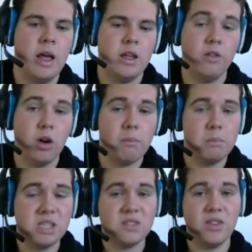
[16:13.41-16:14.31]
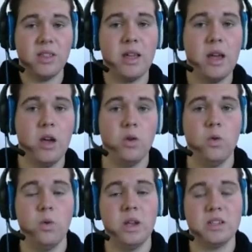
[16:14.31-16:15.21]
You've got Misfit there,
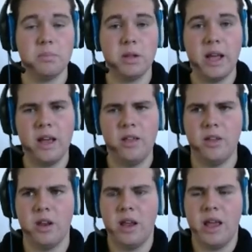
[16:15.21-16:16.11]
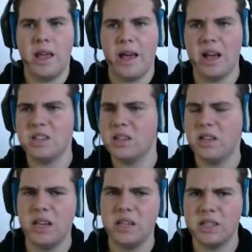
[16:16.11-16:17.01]
who is a player that hasn't
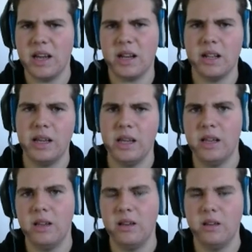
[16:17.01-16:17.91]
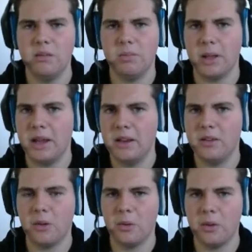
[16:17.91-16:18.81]
exactly played
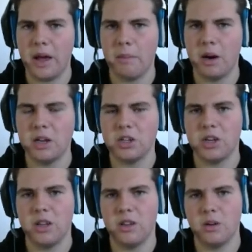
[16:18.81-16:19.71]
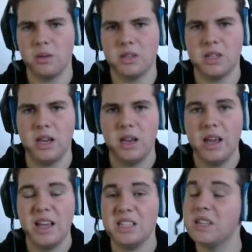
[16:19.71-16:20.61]
all that much at the top of the scene.
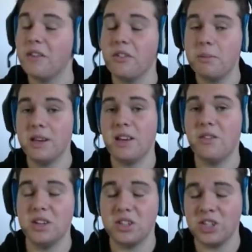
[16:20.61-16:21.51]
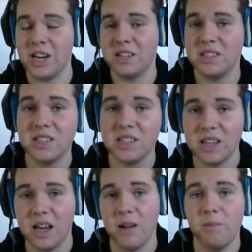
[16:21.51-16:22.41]
He's definitely been given his chances.
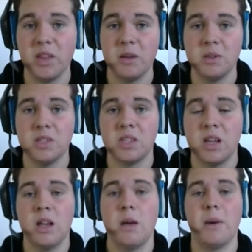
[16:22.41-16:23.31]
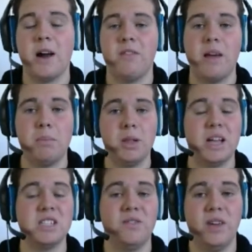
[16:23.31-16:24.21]
He was part of that
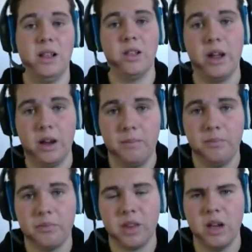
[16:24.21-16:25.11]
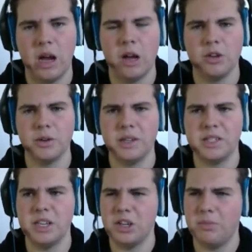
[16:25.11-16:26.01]
Plus V lineup during
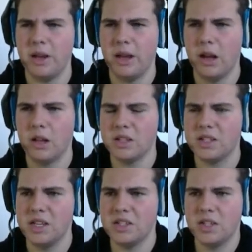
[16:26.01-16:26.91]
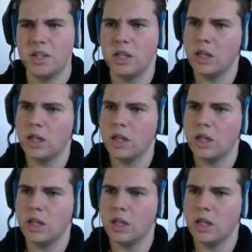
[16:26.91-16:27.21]
CGPL season,